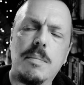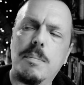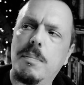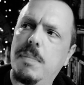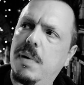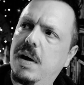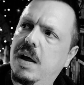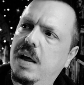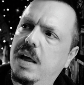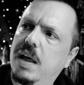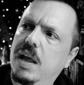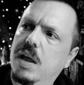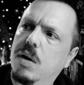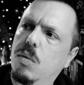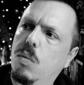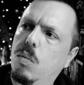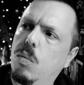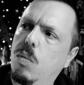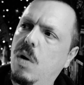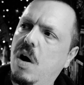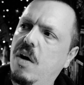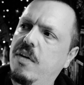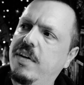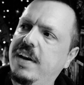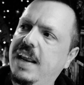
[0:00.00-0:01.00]
by
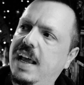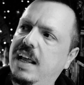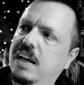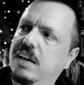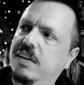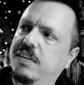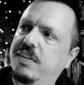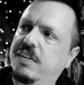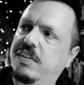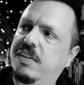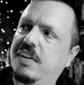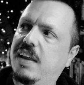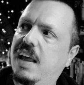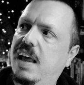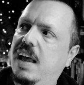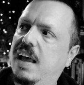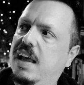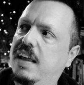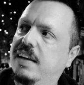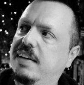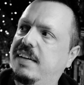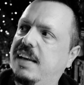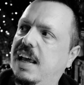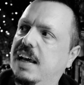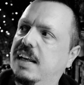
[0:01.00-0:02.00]
Warren Ellis
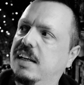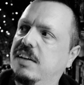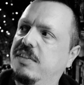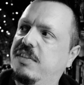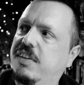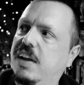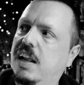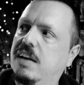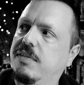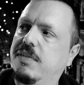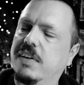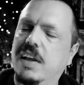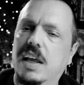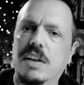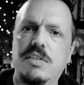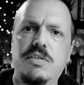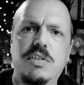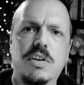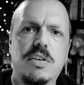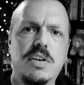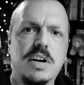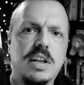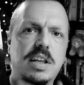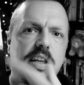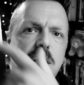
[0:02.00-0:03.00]
and Declan Shalvey and
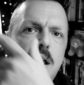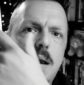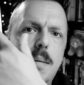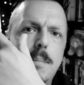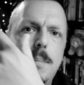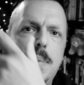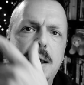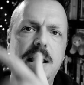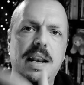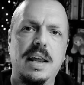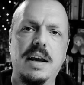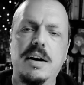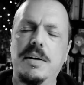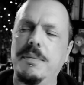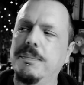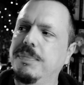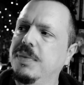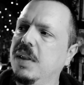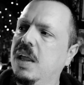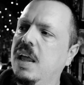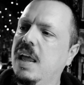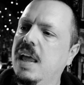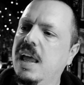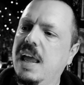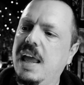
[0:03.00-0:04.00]
Jordi Belair.
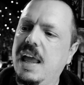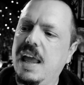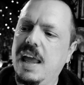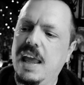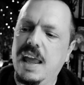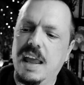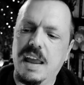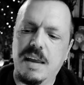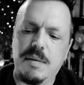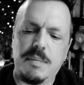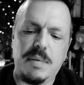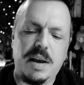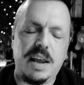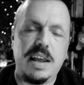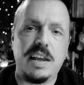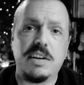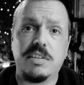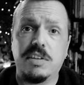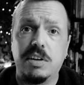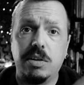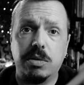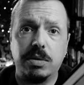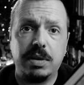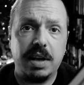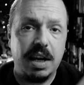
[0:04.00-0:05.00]
I
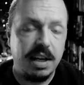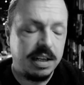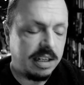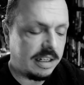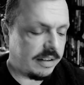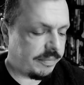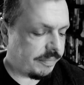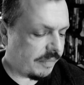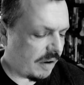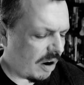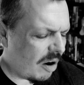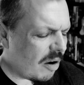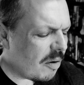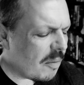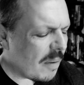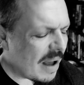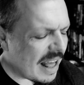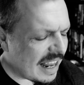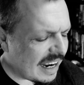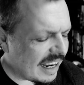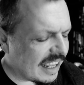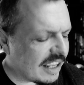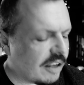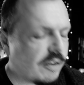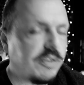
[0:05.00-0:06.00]
actually know Declan.
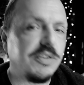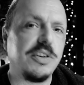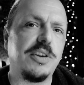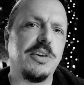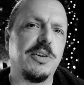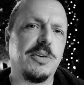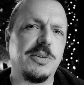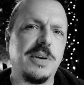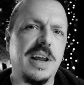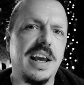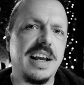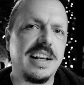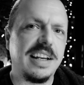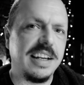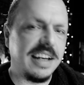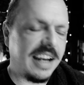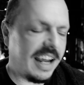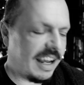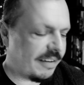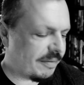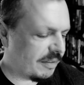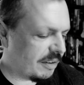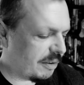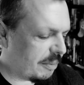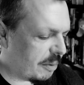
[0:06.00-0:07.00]
I used to know Declan. I
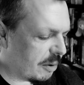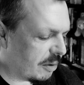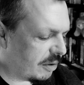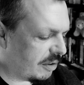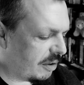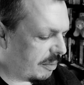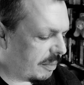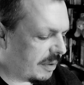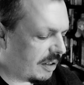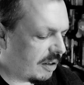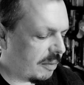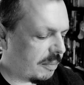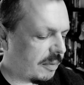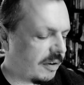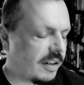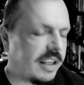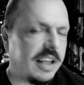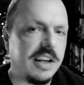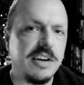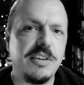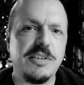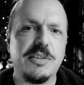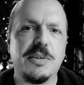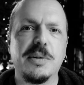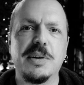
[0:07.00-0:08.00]
haven't spoken to him in a number of
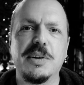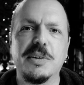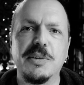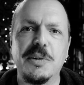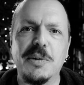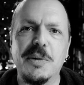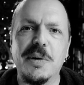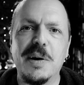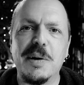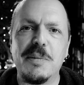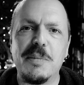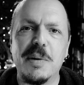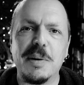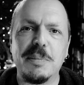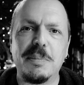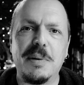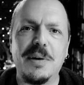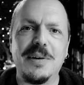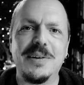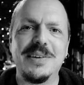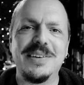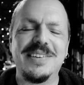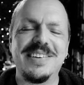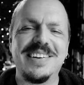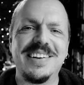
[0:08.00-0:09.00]
years, so I don't know at what
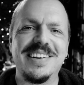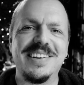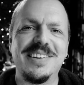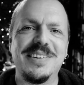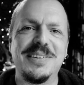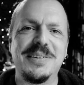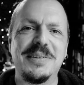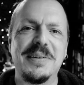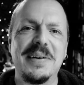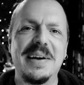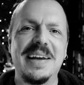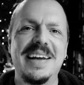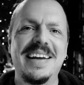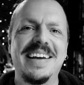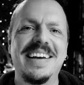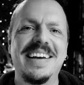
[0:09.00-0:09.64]
point that you